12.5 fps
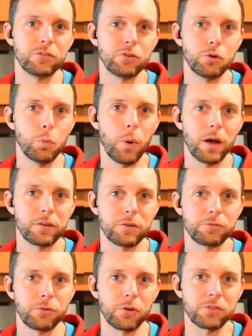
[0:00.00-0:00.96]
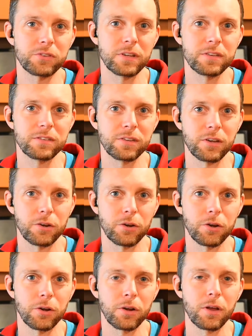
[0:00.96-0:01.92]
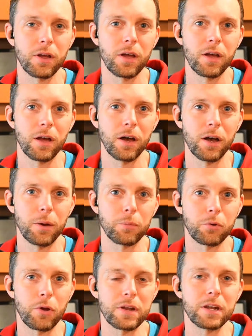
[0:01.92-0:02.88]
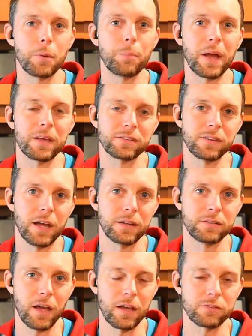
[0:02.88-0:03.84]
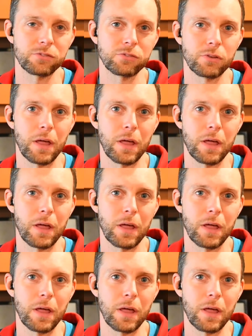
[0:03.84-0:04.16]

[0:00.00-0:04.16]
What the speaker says: you want to first consider creating a baseline test.